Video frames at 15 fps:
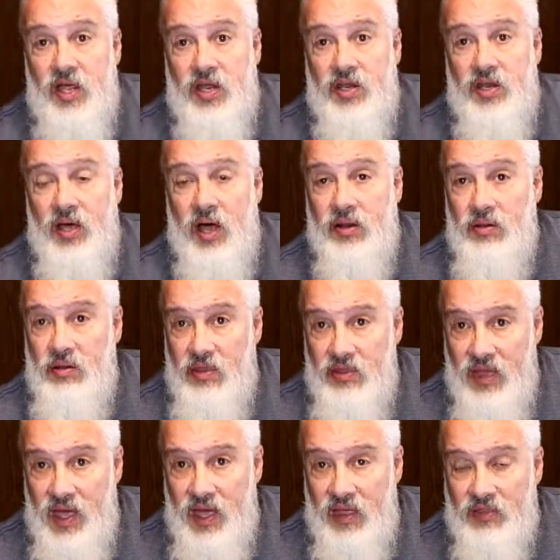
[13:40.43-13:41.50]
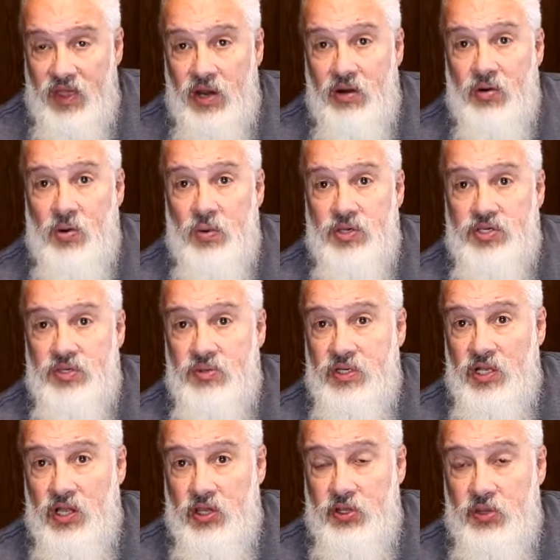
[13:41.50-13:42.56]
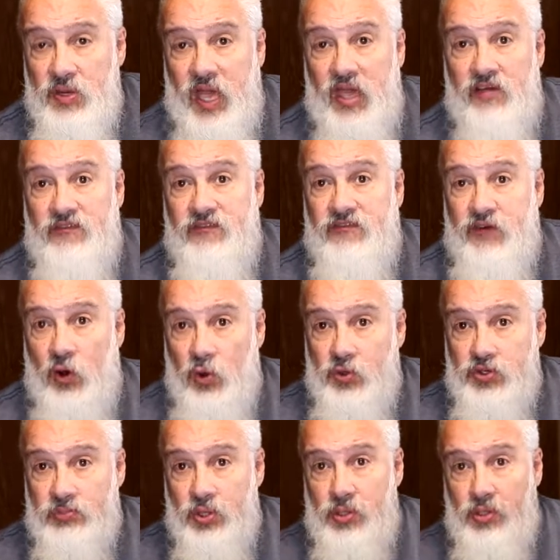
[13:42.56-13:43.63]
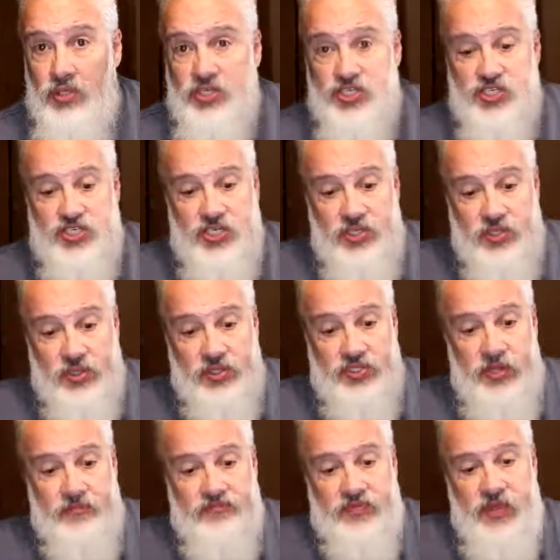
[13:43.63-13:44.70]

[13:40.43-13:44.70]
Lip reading: Not only that, they are going to include a foldable shield